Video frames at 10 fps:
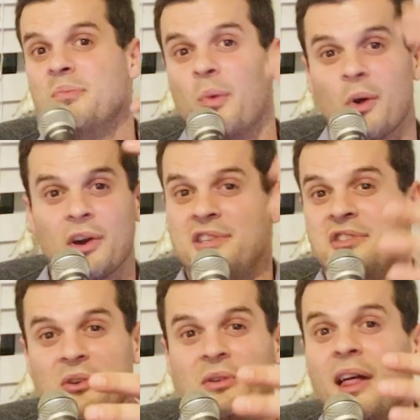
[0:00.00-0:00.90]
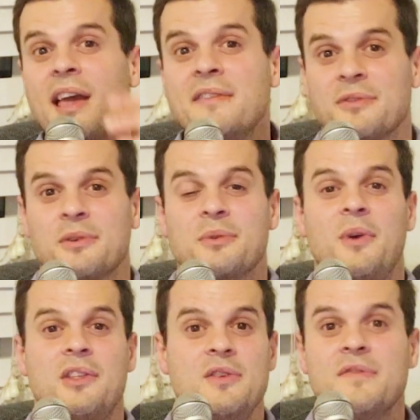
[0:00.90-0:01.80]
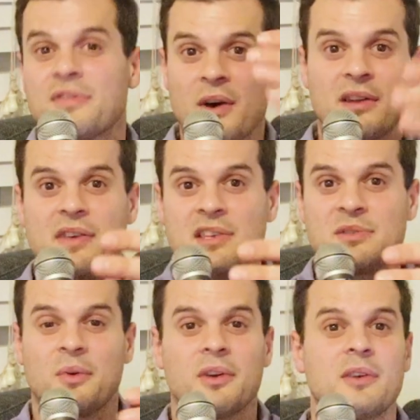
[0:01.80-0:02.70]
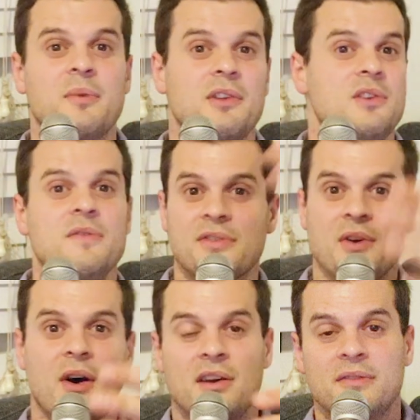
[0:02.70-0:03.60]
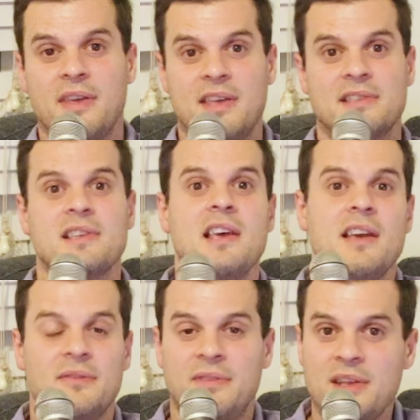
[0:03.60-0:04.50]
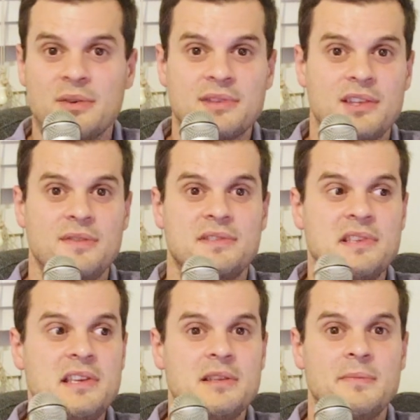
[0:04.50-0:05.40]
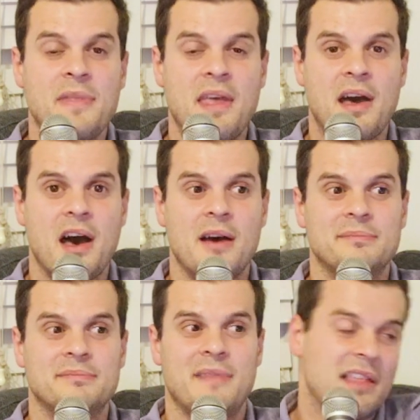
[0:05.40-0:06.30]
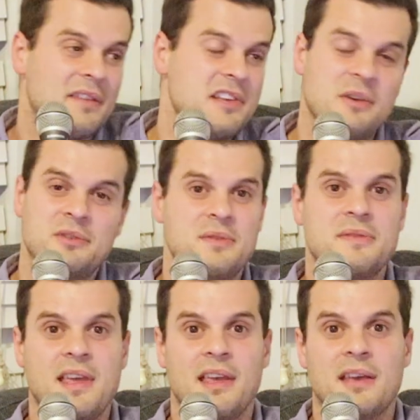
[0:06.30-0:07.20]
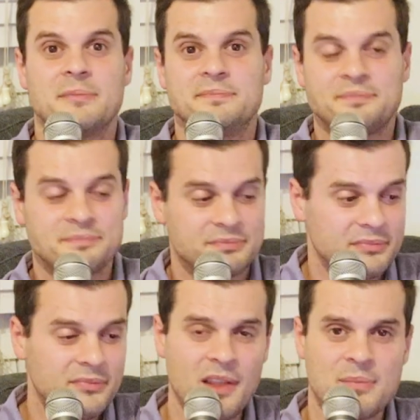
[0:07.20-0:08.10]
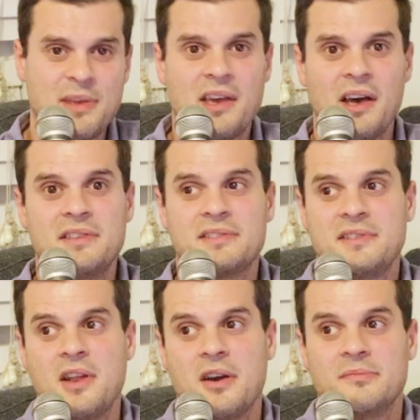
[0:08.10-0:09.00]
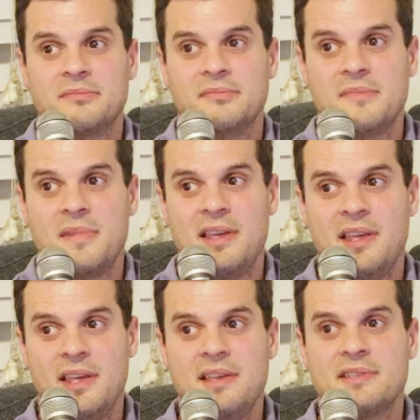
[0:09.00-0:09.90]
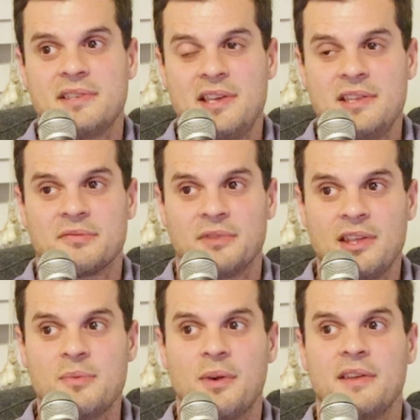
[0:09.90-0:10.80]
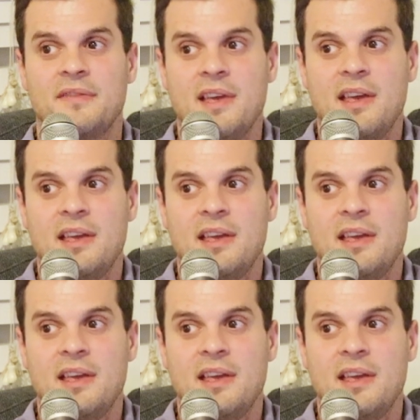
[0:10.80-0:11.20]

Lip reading: worked in your life, or what you've thought of his work, what you've thought of his videos that you've seen. I'd love to hear what you think, because he's really one of